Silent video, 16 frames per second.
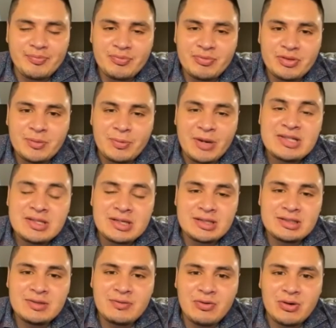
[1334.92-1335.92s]

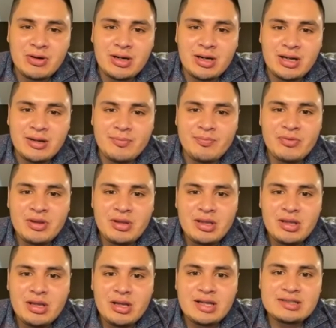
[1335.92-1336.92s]
precedent for
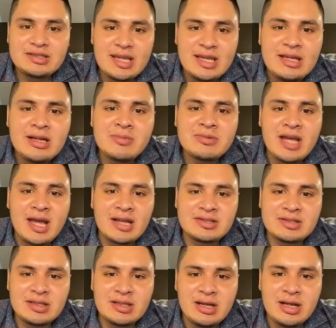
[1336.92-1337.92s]
a state income
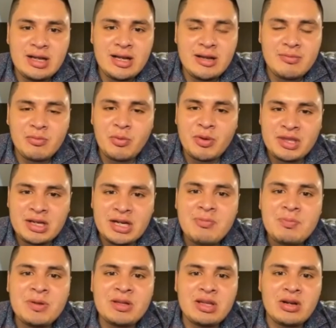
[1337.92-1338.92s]
tax. With
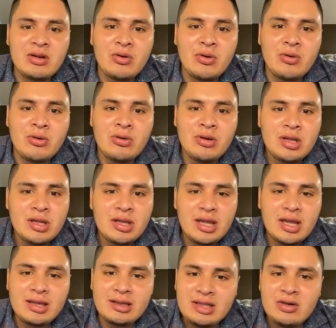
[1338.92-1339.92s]
enough political
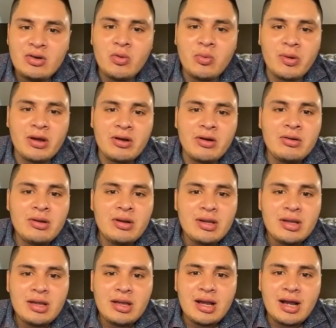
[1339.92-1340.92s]
and legal will,
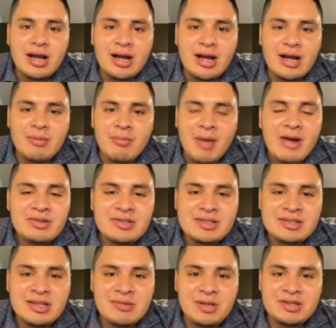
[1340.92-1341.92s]

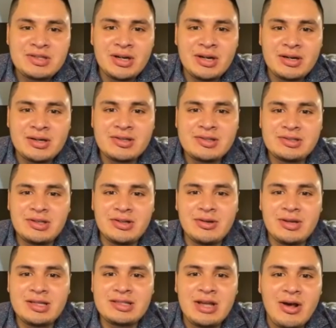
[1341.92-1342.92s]
mountains can be turned. So
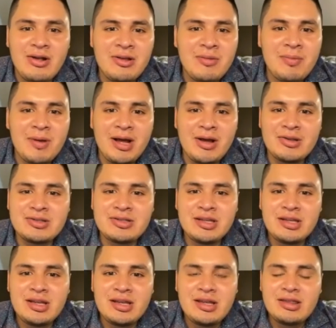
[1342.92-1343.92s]
it's all about
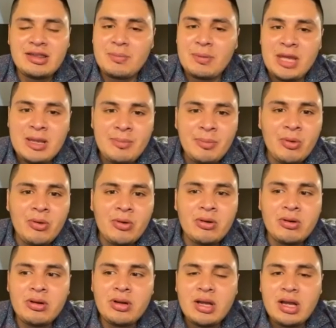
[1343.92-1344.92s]
the
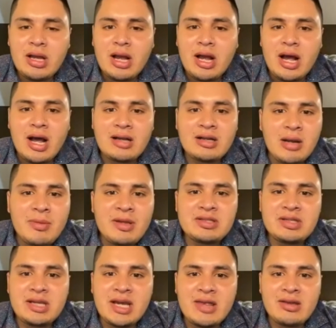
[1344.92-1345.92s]
people coming
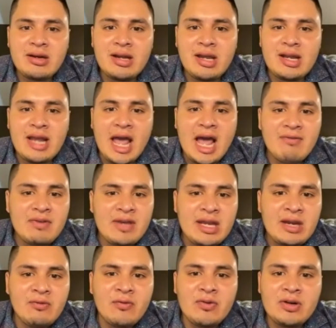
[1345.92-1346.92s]
together and
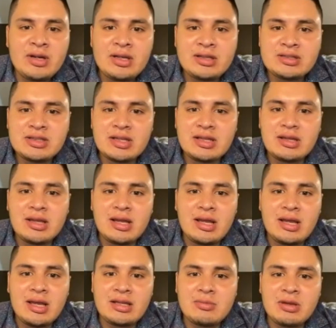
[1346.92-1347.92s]
advocating for it,
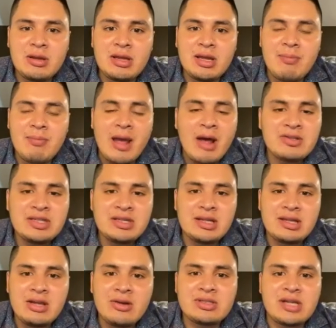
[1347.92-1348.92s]
and mounting a
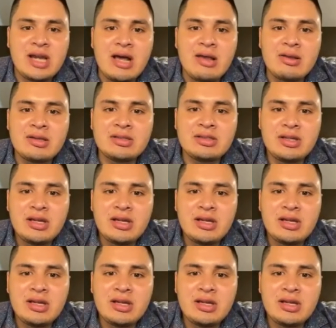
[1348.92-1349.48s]
legal challenge